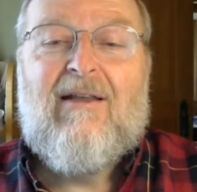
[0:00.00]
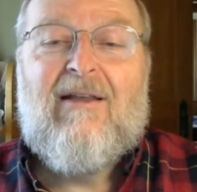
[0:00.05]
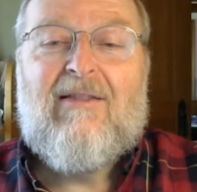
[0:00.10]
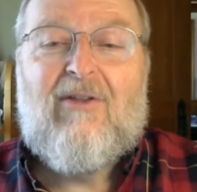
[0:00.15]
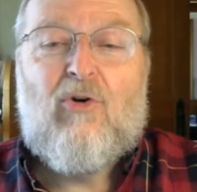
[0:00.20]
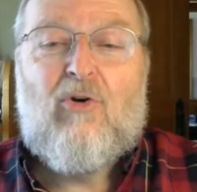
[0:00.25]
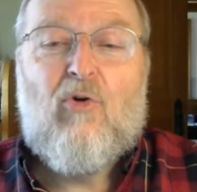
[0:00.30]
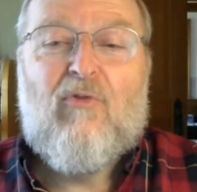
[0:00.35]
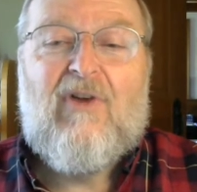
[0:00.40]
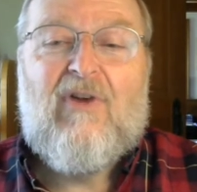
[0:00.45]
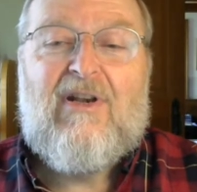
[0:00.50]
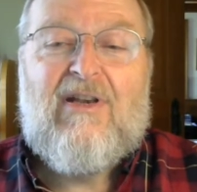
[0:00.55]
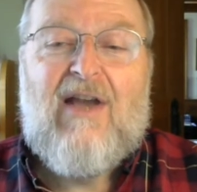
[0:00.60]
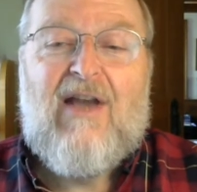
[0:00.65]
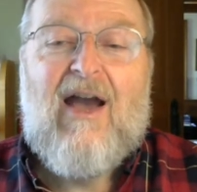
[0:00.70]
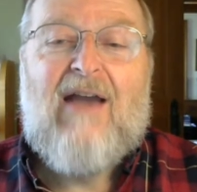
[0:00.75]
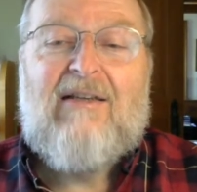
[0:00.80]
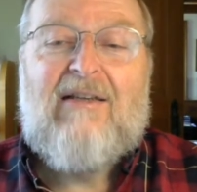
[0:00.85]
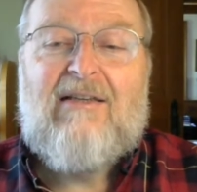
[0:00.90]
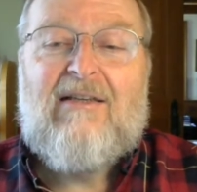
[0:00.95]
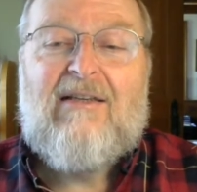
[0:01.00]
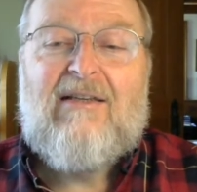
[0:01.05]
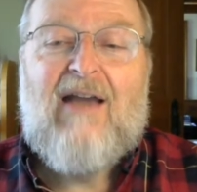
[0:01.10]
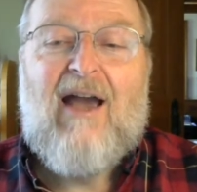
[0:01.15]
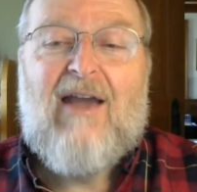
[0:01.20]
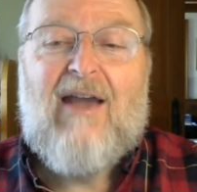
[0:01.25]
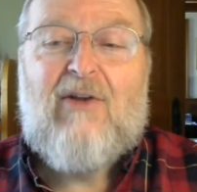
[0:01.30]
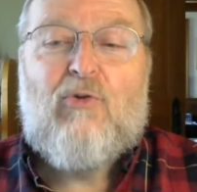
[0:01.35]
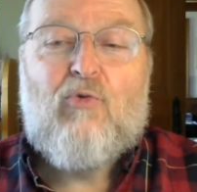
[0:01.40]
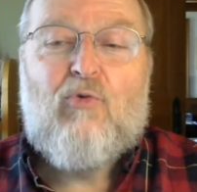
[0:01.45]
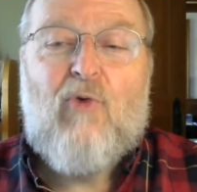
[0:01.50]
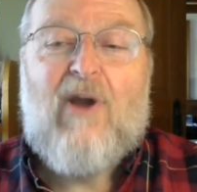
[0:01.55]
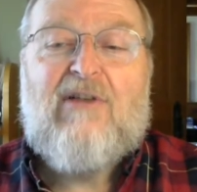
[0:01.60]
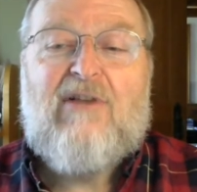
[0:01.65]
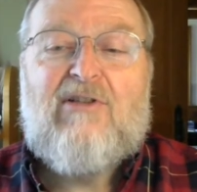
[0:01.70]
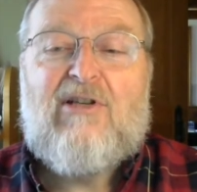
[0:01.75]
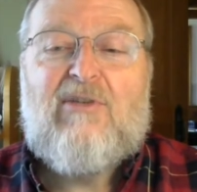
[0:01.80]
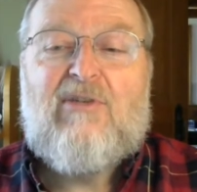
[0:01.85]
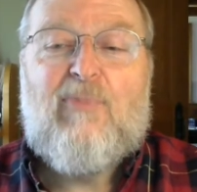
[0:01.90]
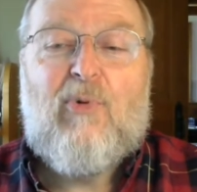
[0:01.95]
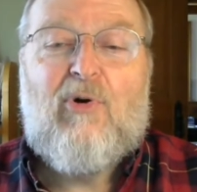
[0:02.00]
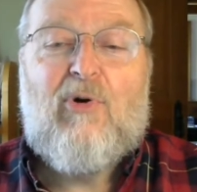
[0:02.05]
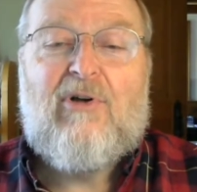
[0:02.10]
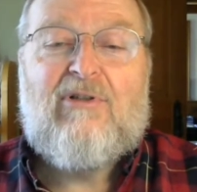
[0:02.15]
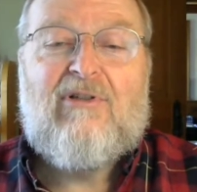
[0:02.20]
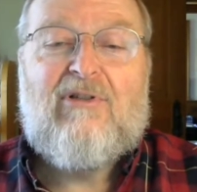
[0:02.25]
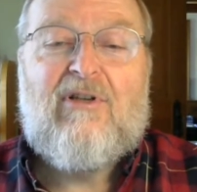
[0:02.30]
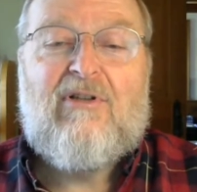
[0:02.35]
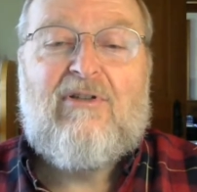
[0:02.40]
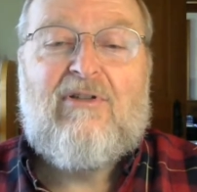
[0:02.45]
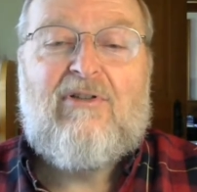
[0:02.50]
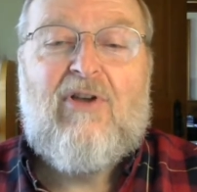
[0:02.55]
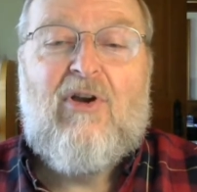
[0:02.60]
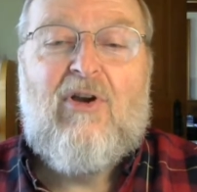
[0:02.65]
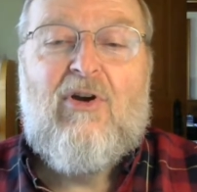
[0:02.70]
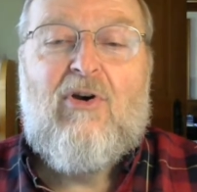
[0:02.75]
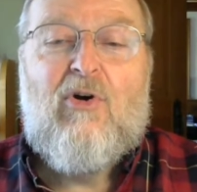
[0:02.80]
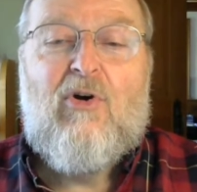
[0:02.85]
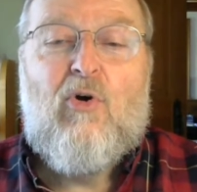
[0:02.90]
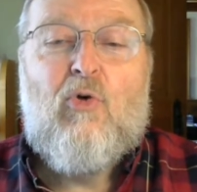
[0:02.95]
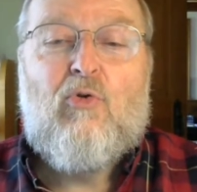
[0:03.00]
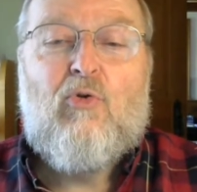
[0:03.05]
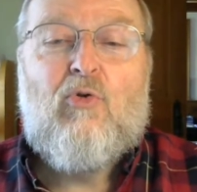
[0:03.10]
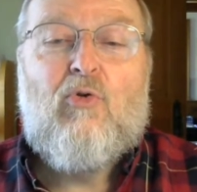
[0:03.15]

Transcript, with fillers: than over 99 righteous persons who do